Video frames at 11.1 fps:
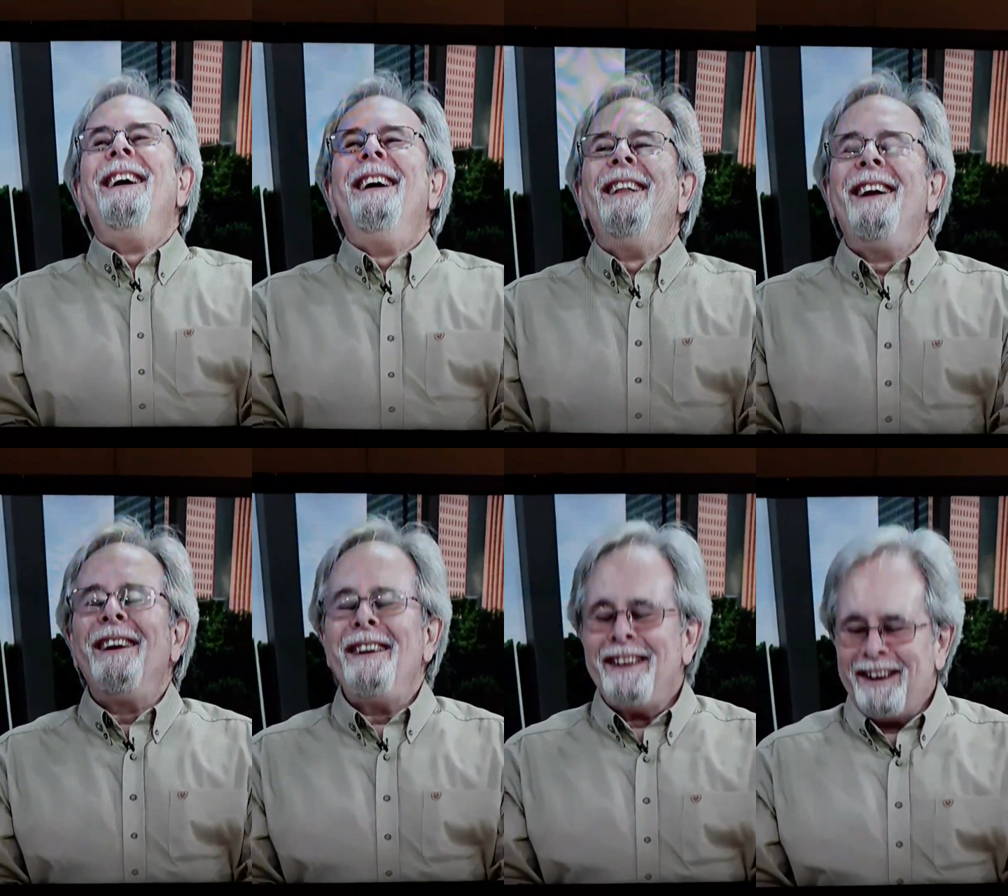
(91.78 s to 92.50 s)

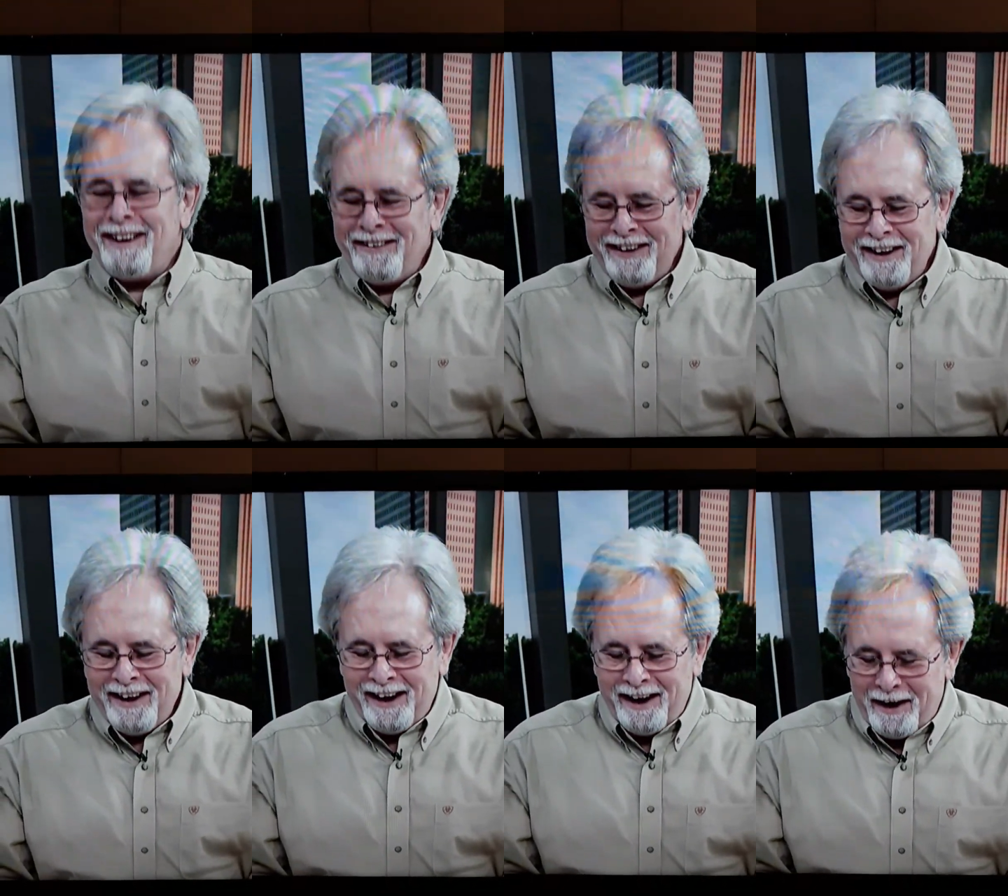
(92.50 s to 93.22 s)
there you go.
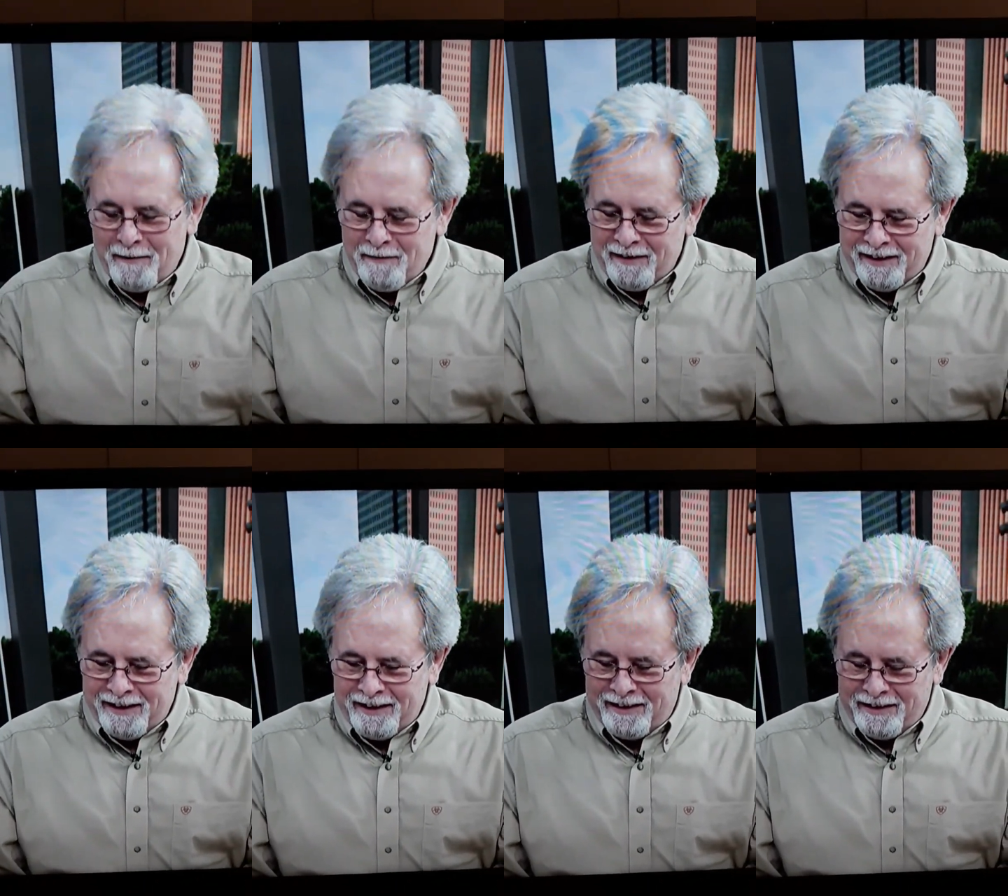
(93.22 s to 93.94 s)
Um,
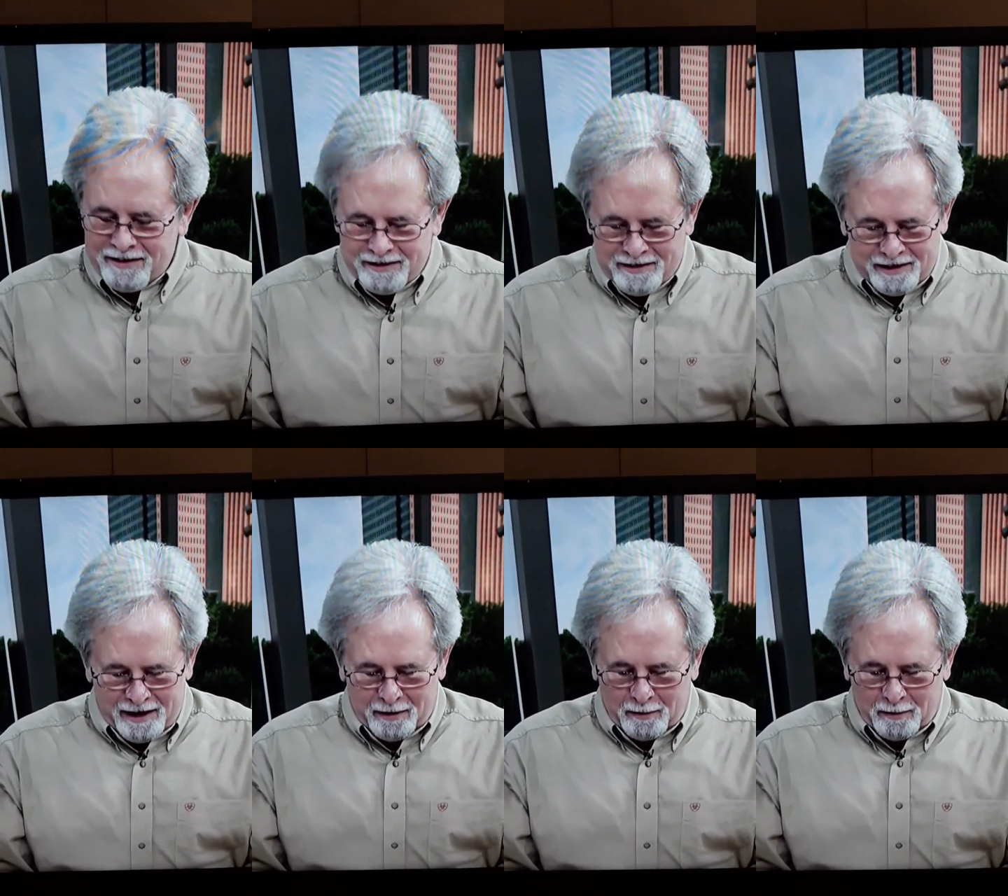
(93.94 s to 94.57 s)
this is another